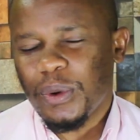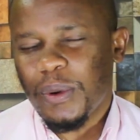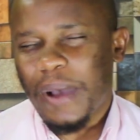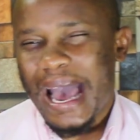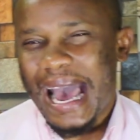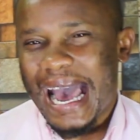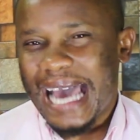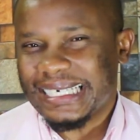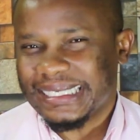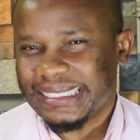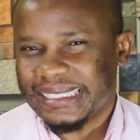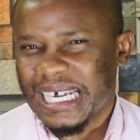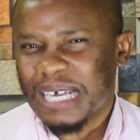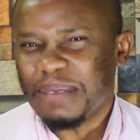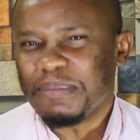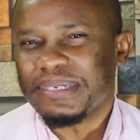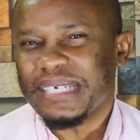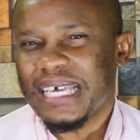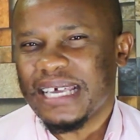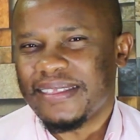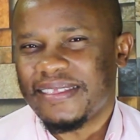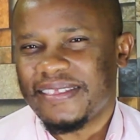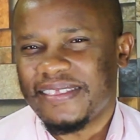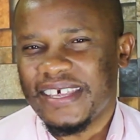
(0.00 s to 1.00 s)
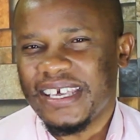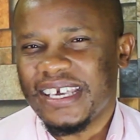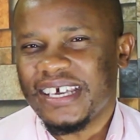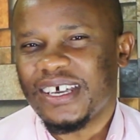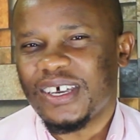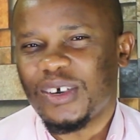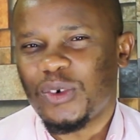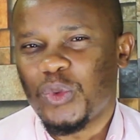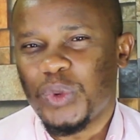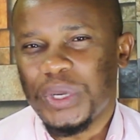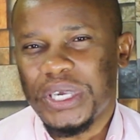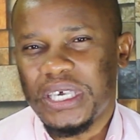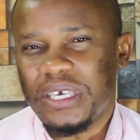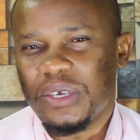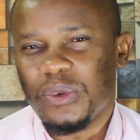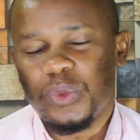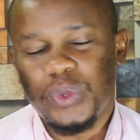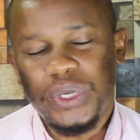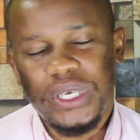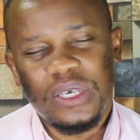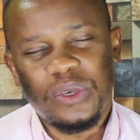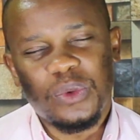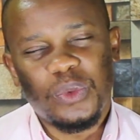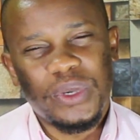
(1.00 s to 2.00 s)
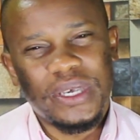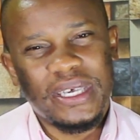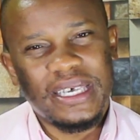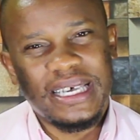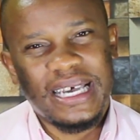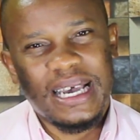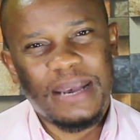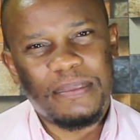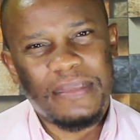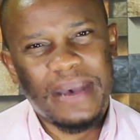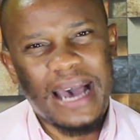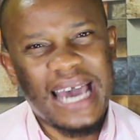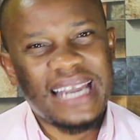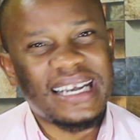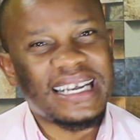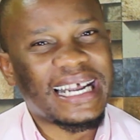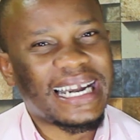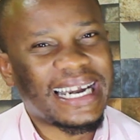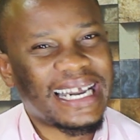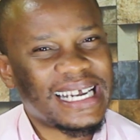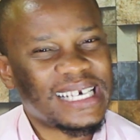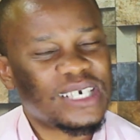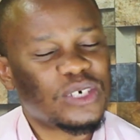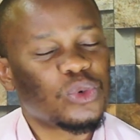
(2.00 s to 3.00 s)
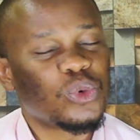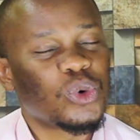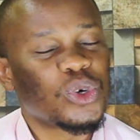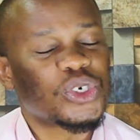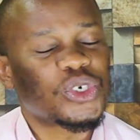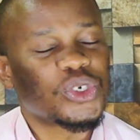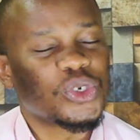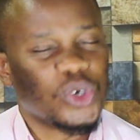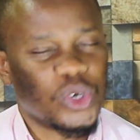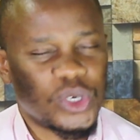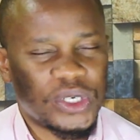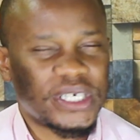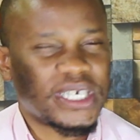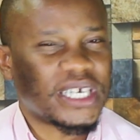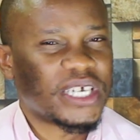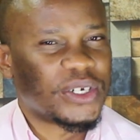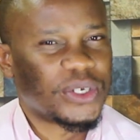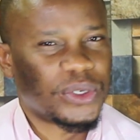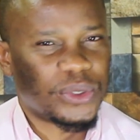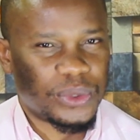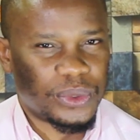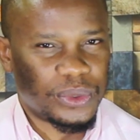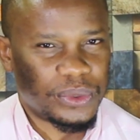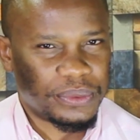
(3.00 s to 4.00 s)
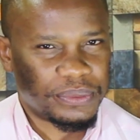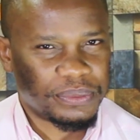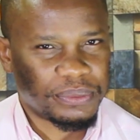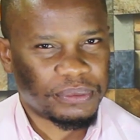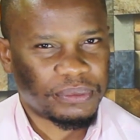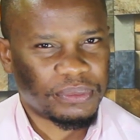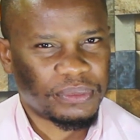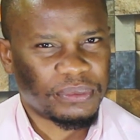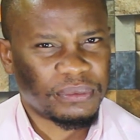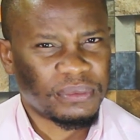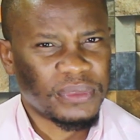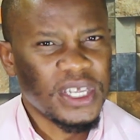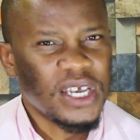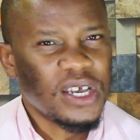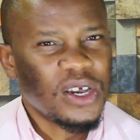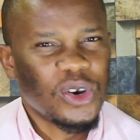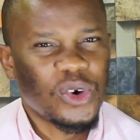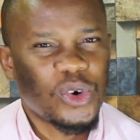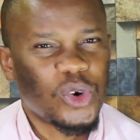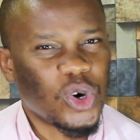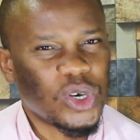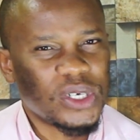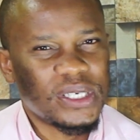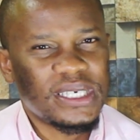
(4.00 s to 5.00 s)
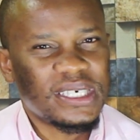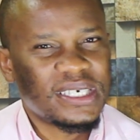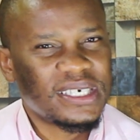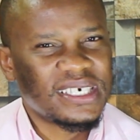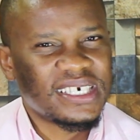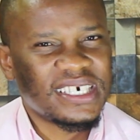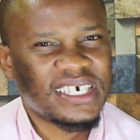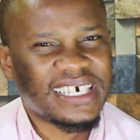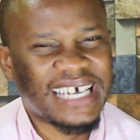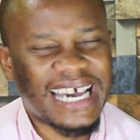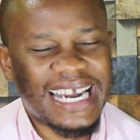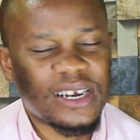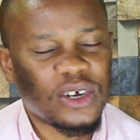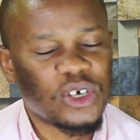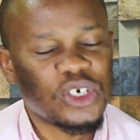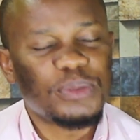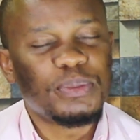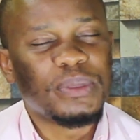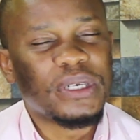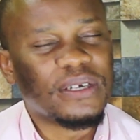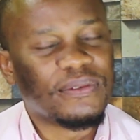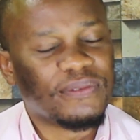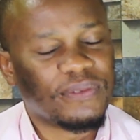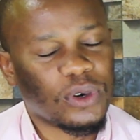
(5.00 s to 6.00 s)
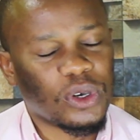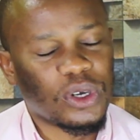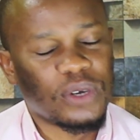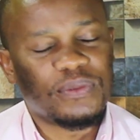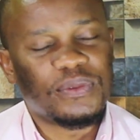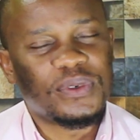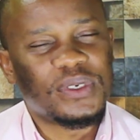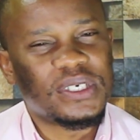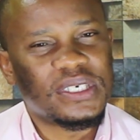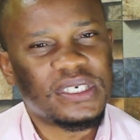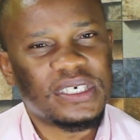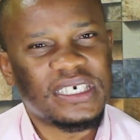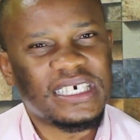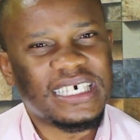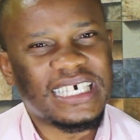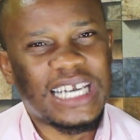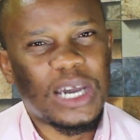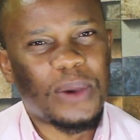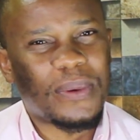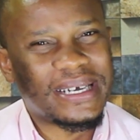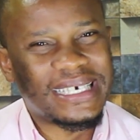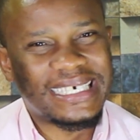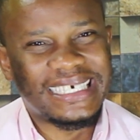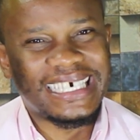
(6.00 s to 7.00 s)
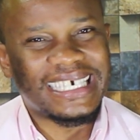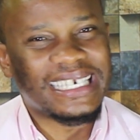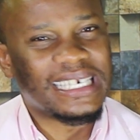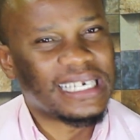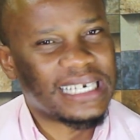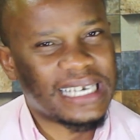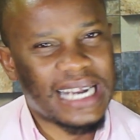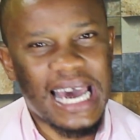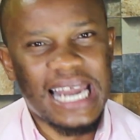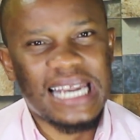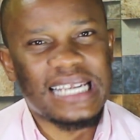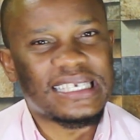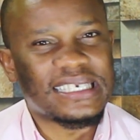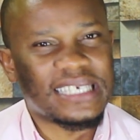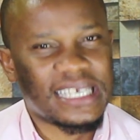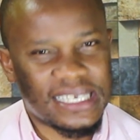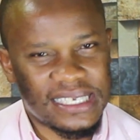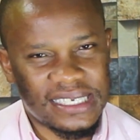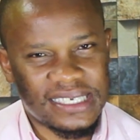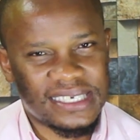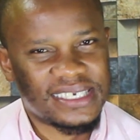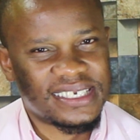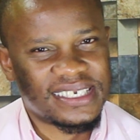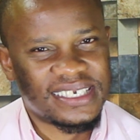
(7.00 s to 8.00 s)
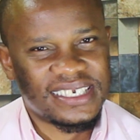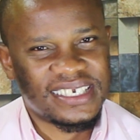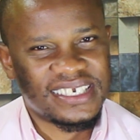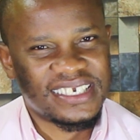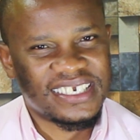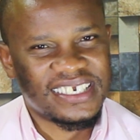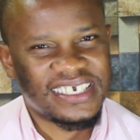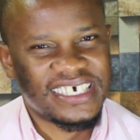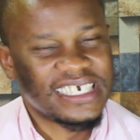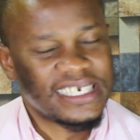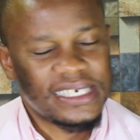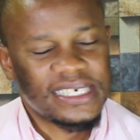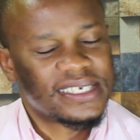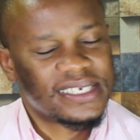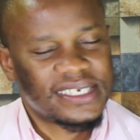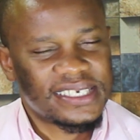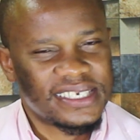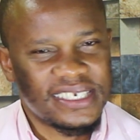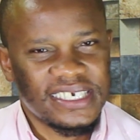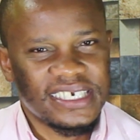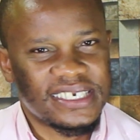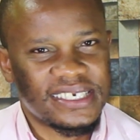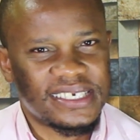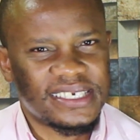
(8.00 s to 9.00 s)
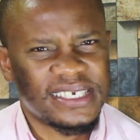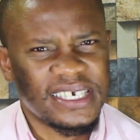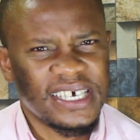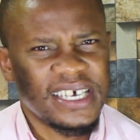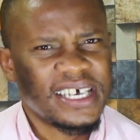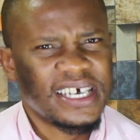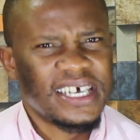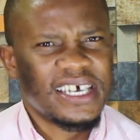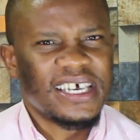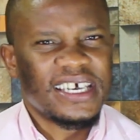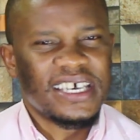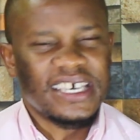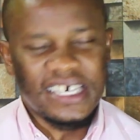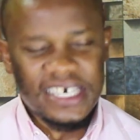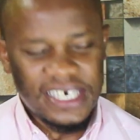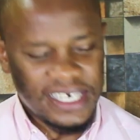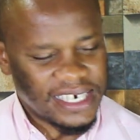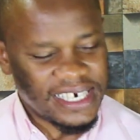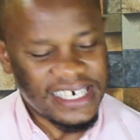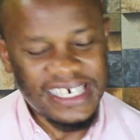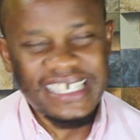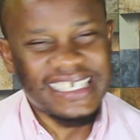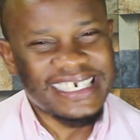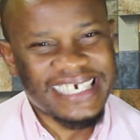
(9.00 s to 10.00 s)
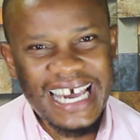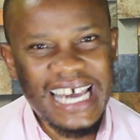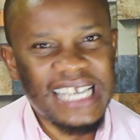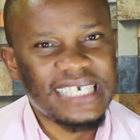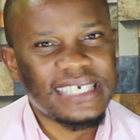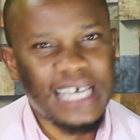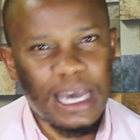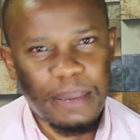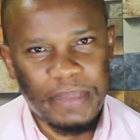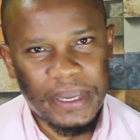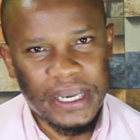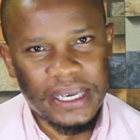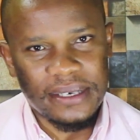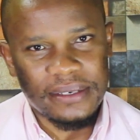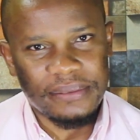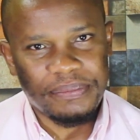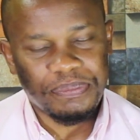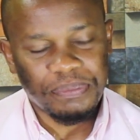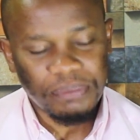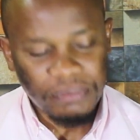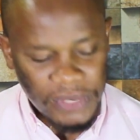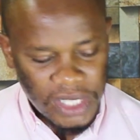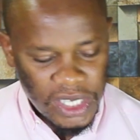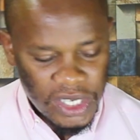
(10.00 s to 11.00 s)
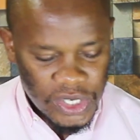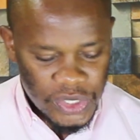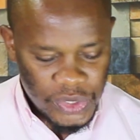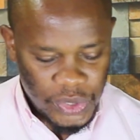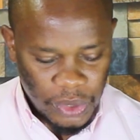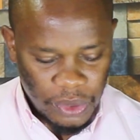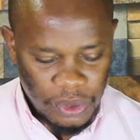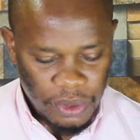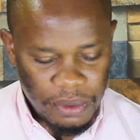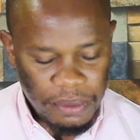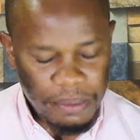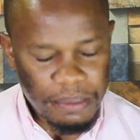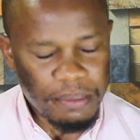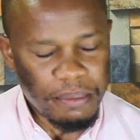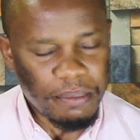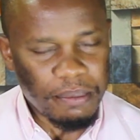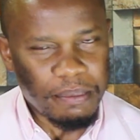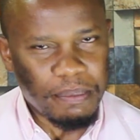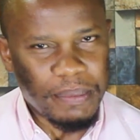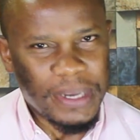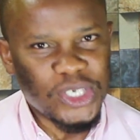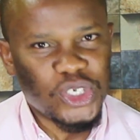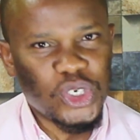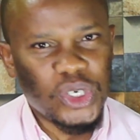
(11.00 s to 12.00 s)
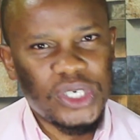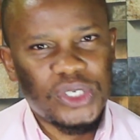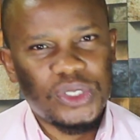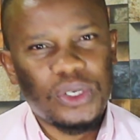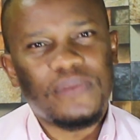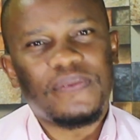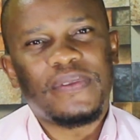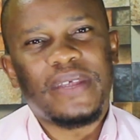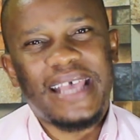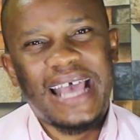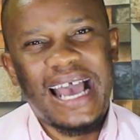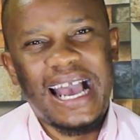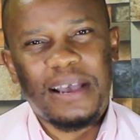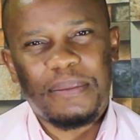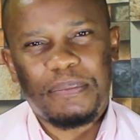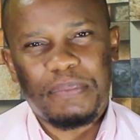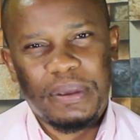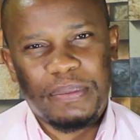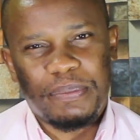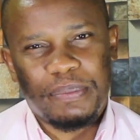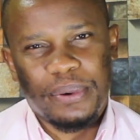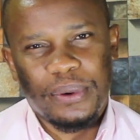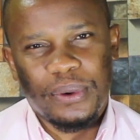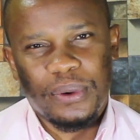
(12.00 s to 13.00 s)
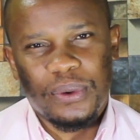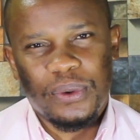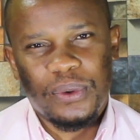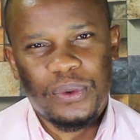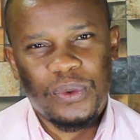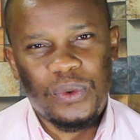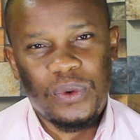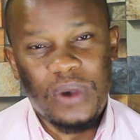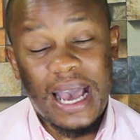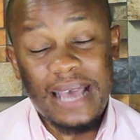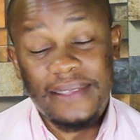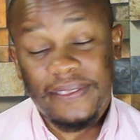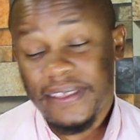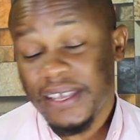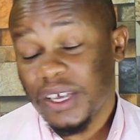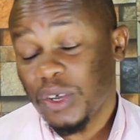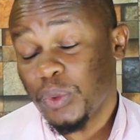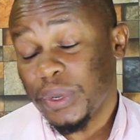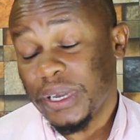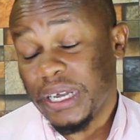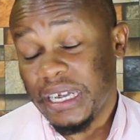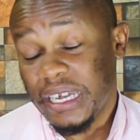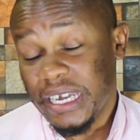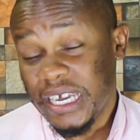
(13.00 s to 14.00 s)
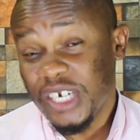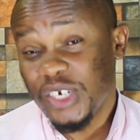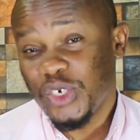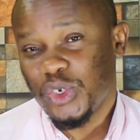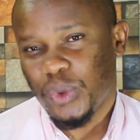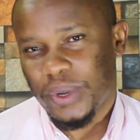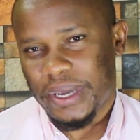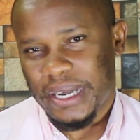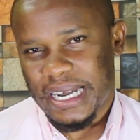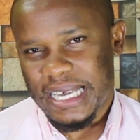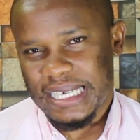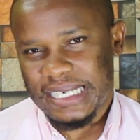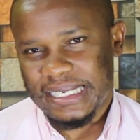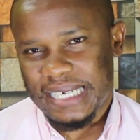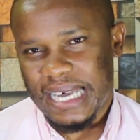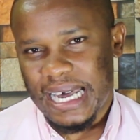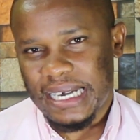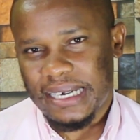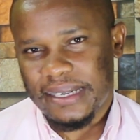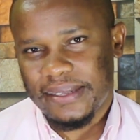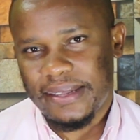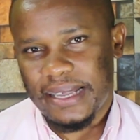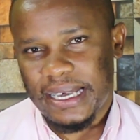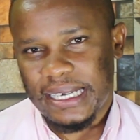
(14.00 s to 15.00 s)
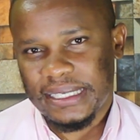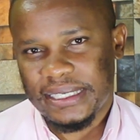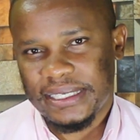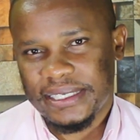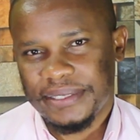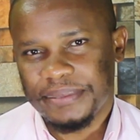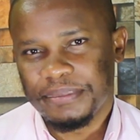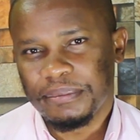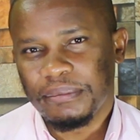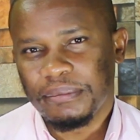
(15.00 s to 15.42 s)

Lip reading: at times I think we underrate what God can do. God cannot be involved in our daily nonsense. It can't happen. So majority of the young people, I think we need to understand that